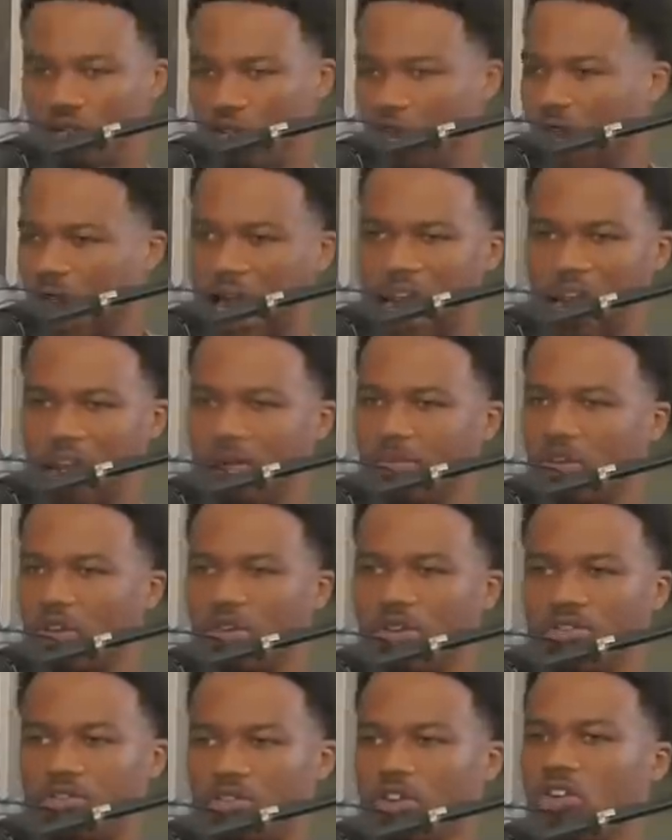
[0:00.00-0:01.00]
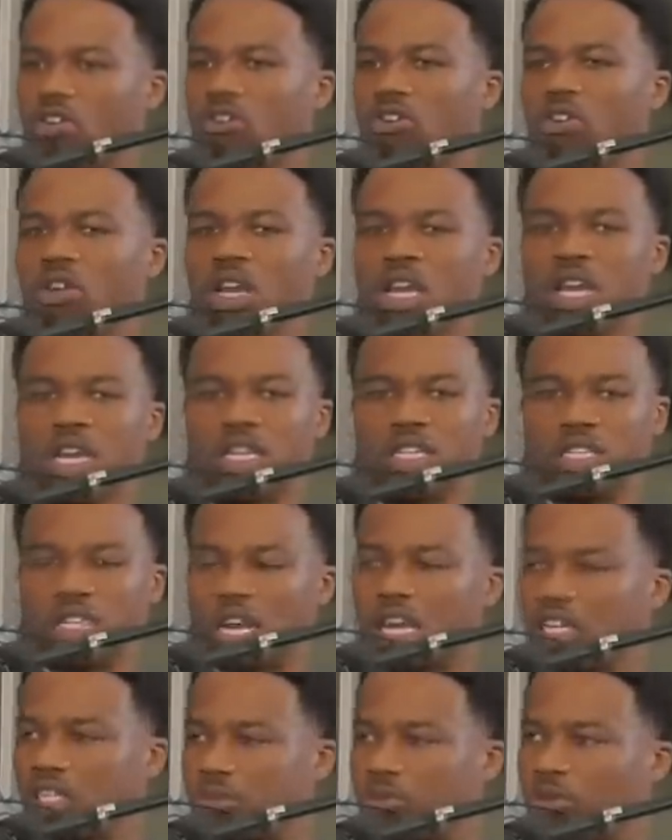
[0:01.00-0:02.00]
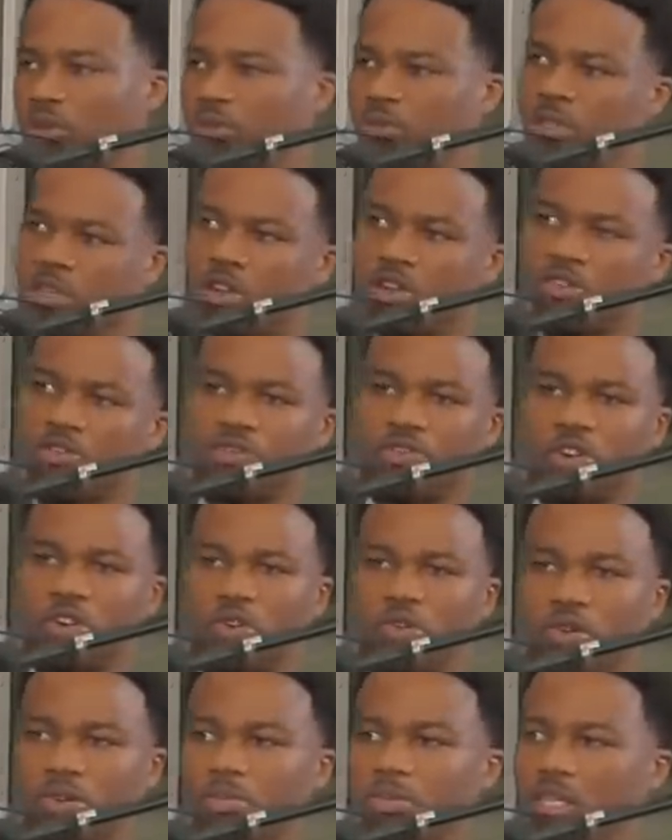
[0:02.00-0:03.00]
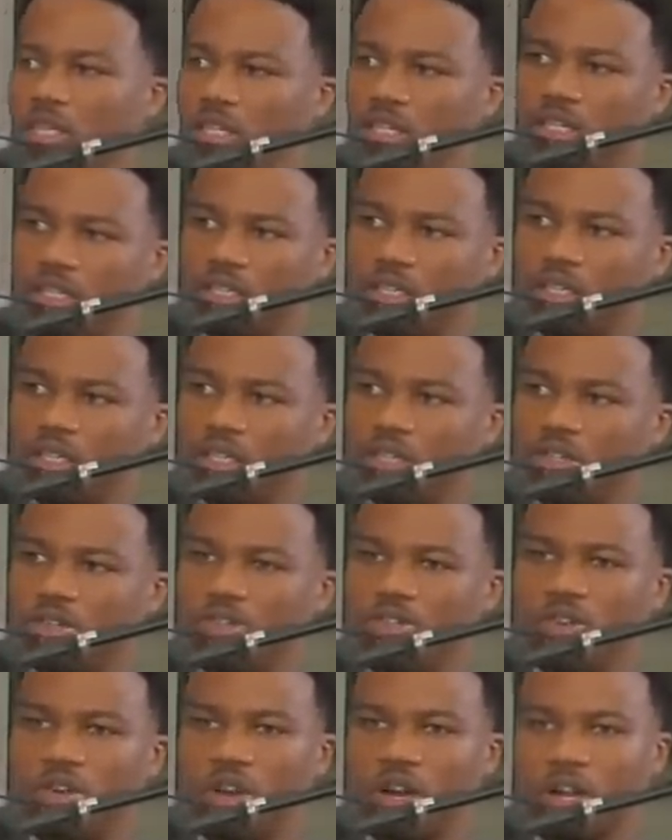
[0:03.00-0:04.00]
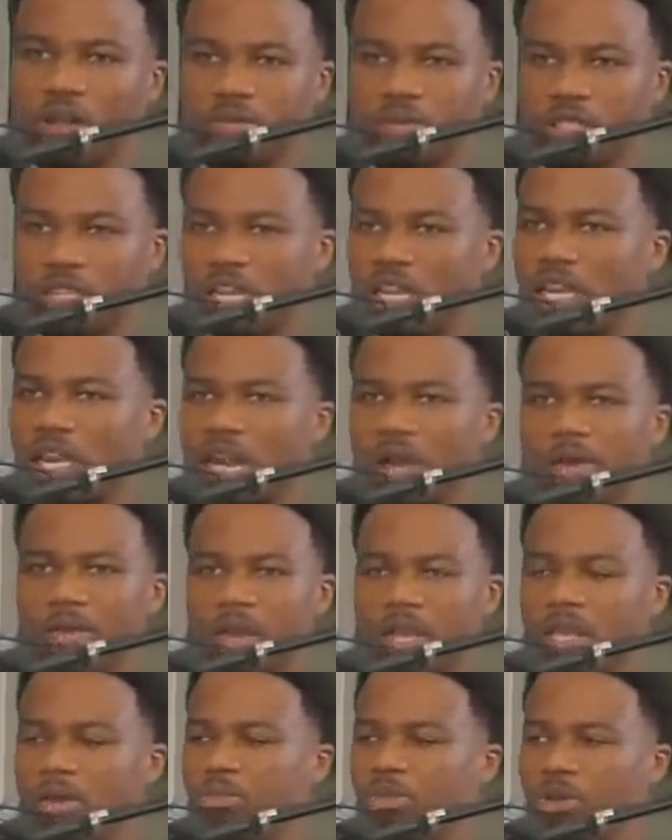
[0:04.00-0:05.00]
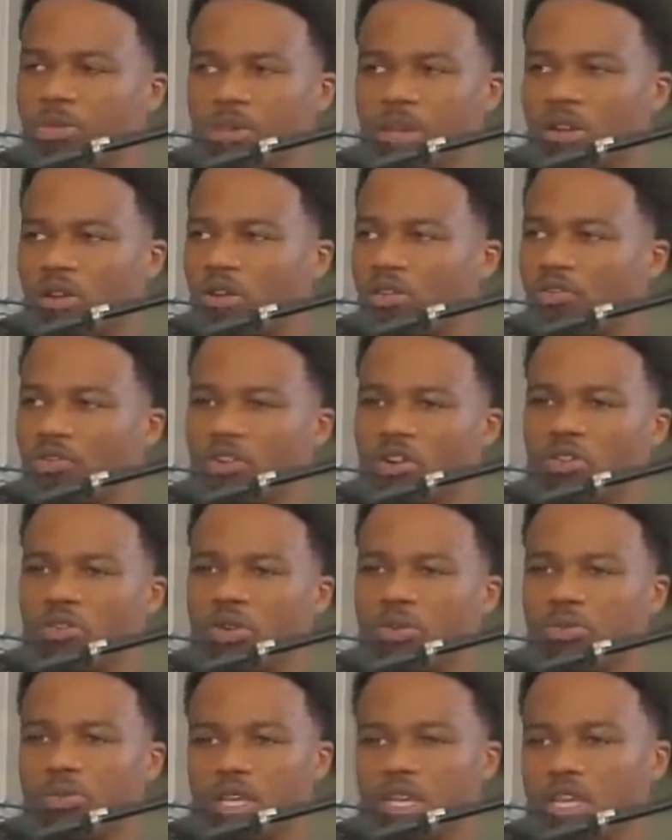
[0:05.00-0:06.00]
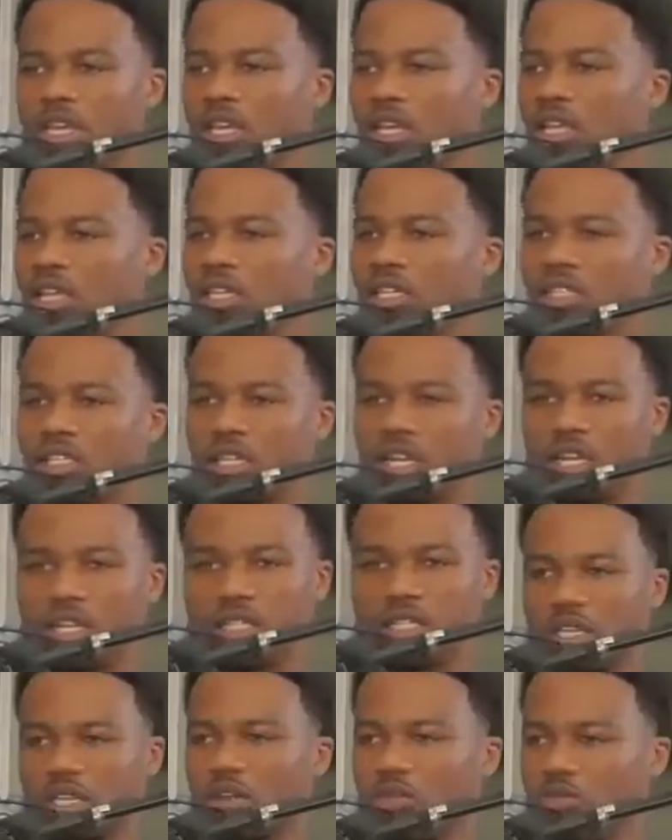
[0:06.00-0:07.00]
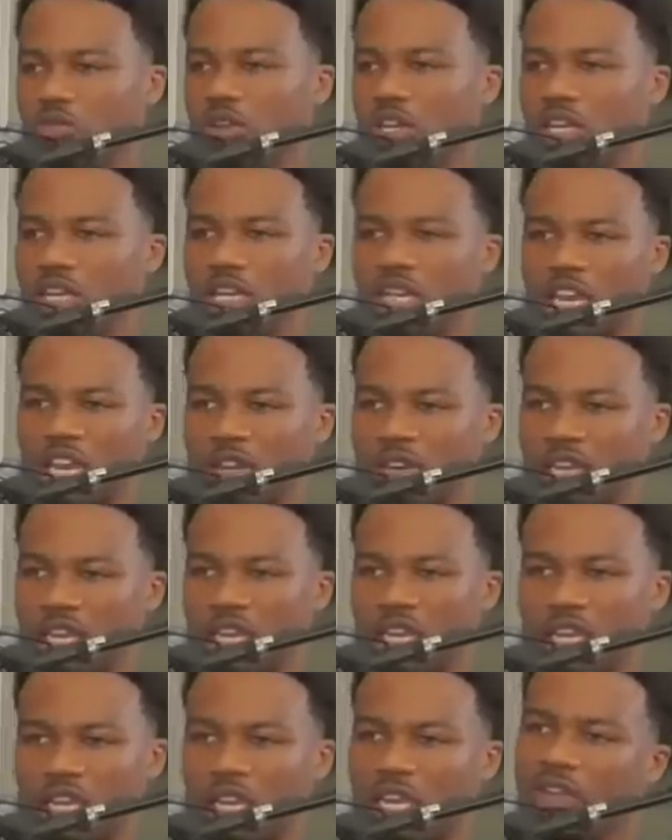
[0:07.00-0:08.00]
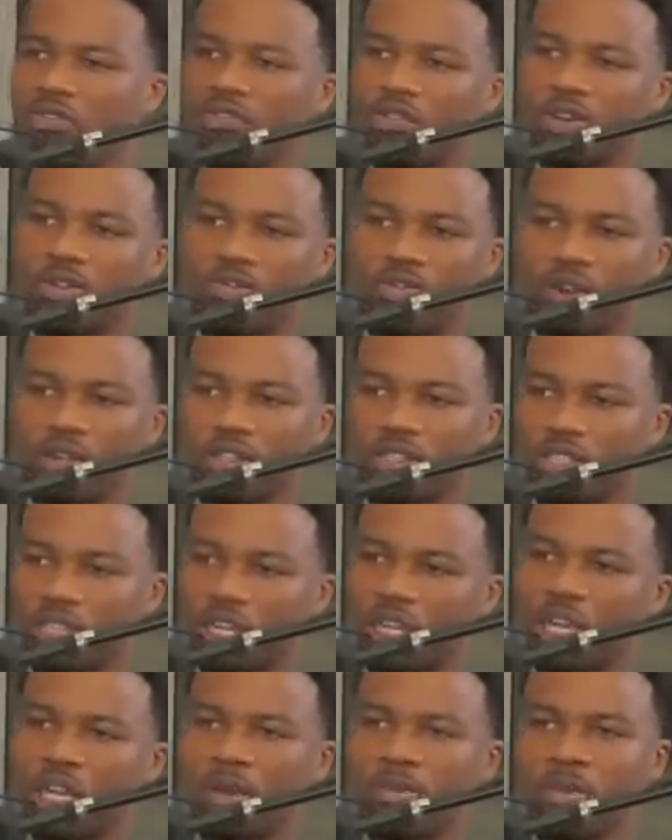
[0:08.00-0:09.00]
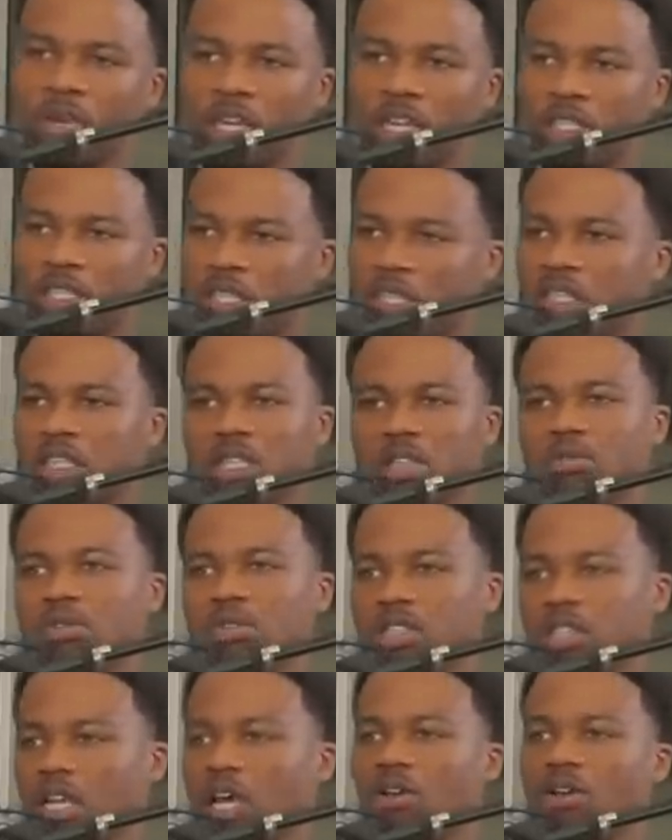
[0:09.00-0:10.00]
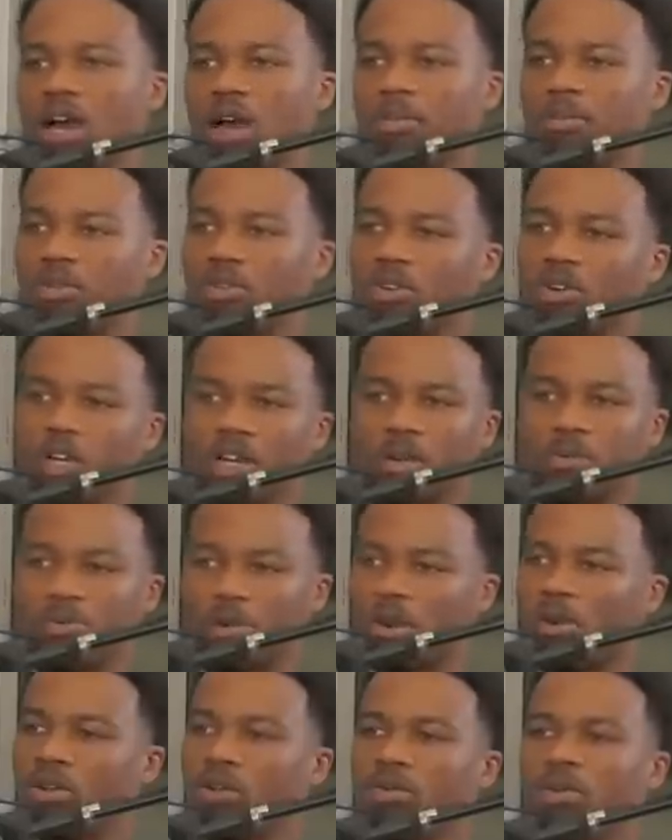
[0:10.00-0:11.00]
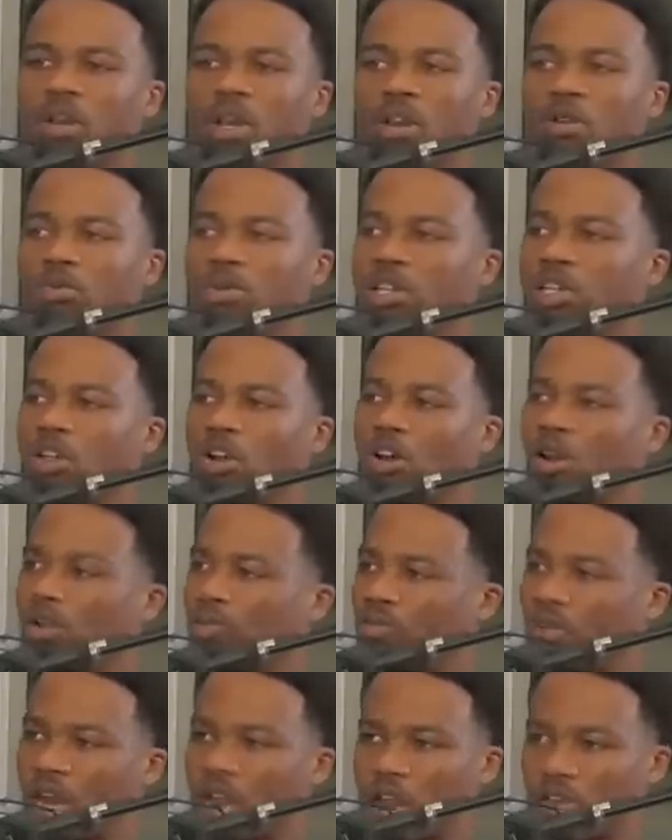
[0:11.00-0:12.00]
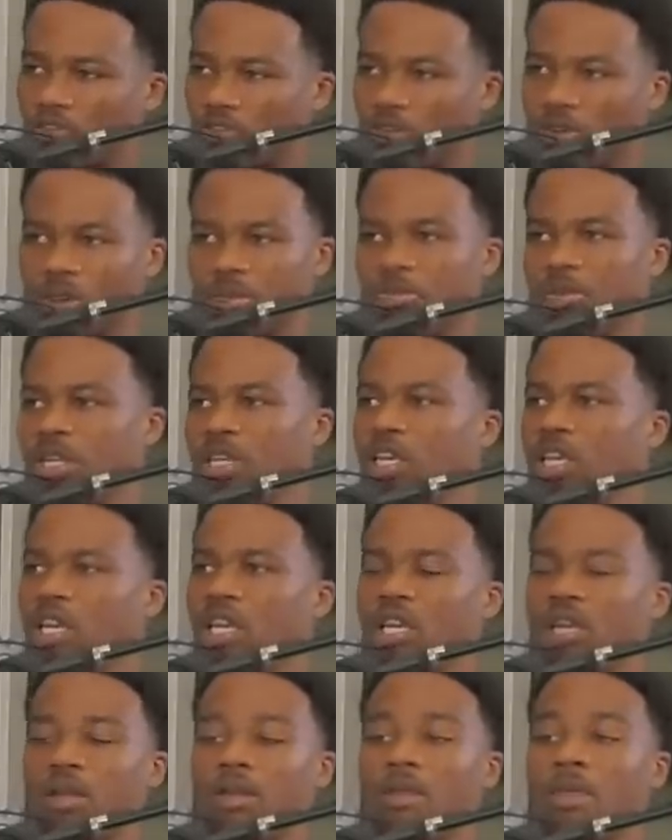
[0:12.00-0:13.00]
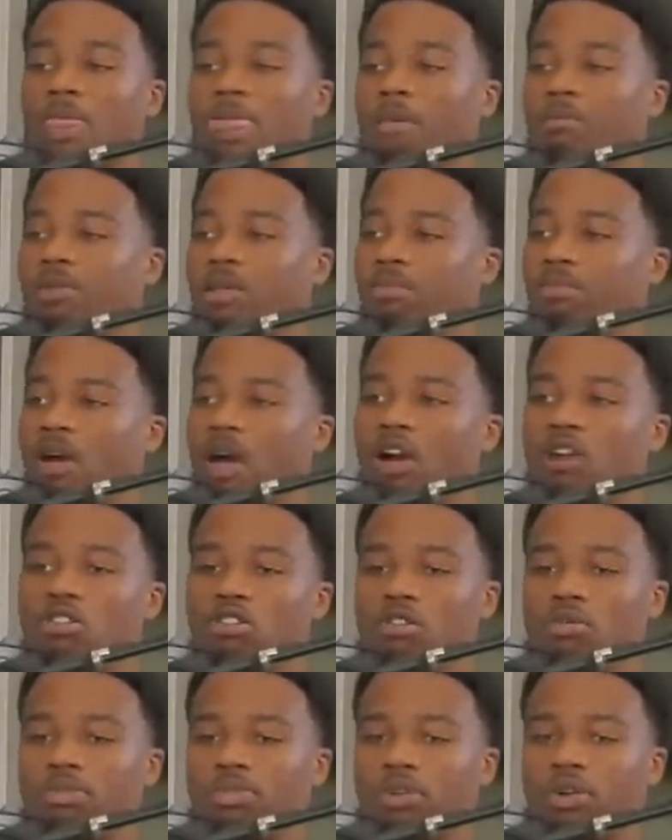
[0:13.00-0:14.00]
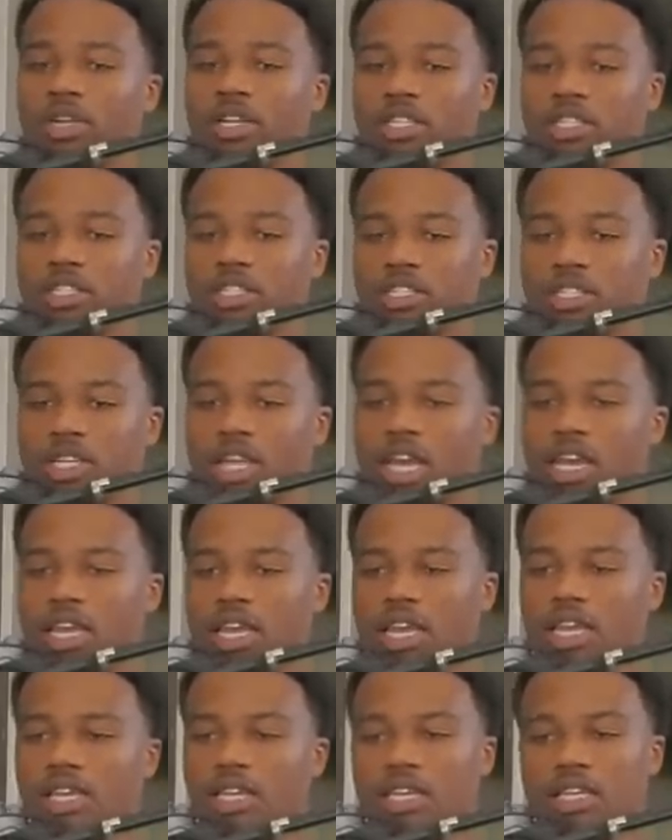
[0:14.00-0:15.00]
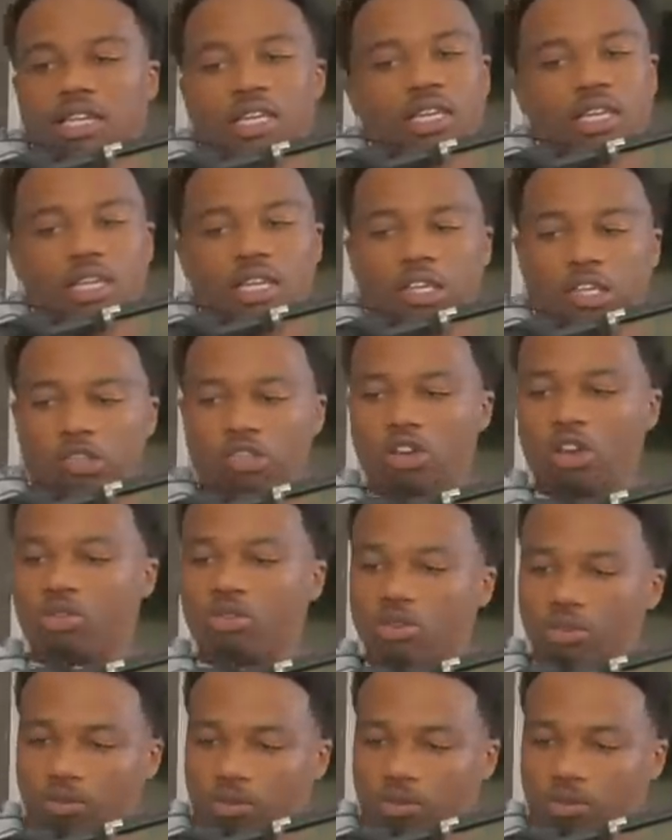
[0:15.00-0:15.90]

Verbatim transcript: I had him on the phone. Dallas put me on the phone with Meek. You know what I'm saying? I, he put me on the phone with Meek, set up. When he came to LA for the first time since he was out, I pulled up on him. We caught a vibe from the beginning. But my whole point is just like, hey, you know,